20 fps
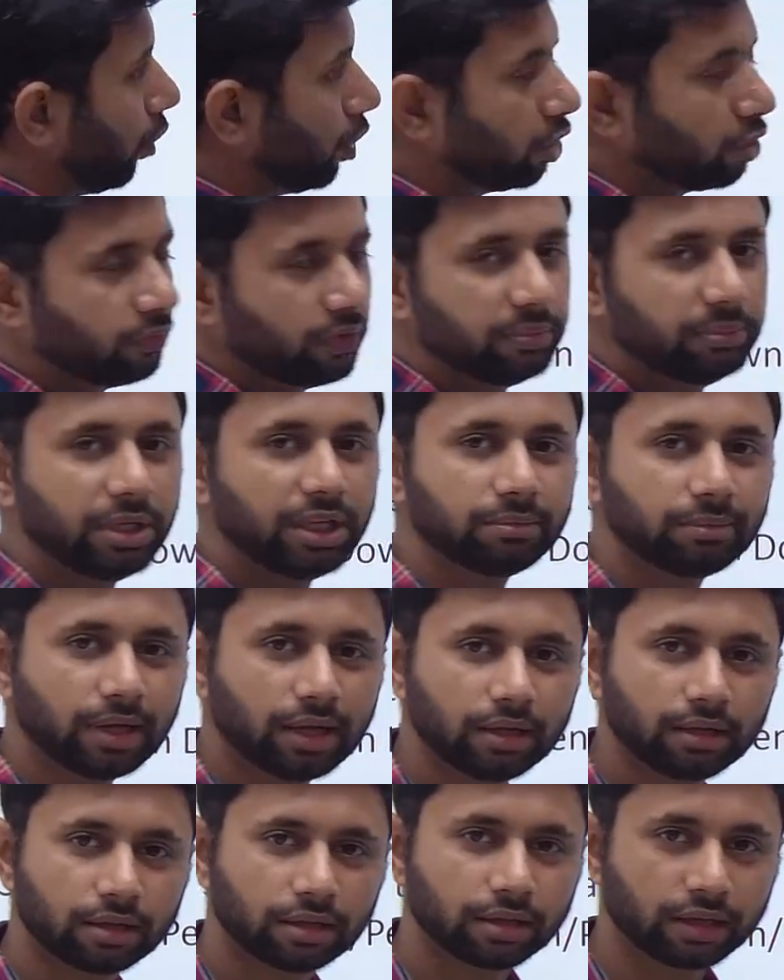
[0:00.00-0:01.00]
do we mean by
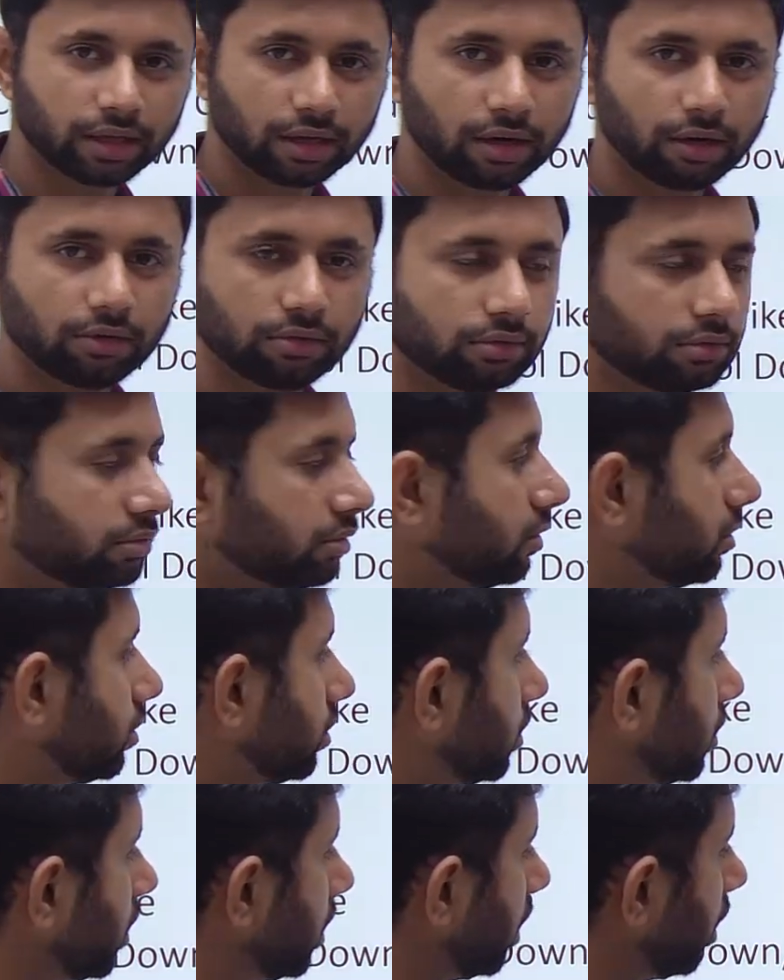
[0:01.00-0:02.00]
Ghirao?
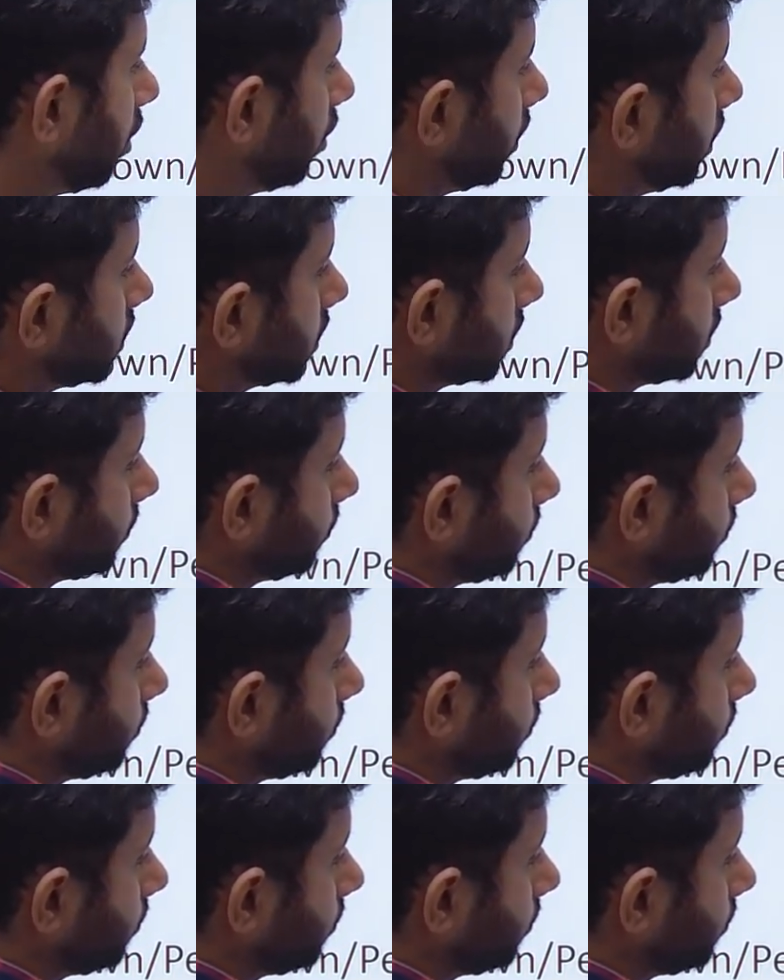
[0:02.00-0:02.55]
Ghirao is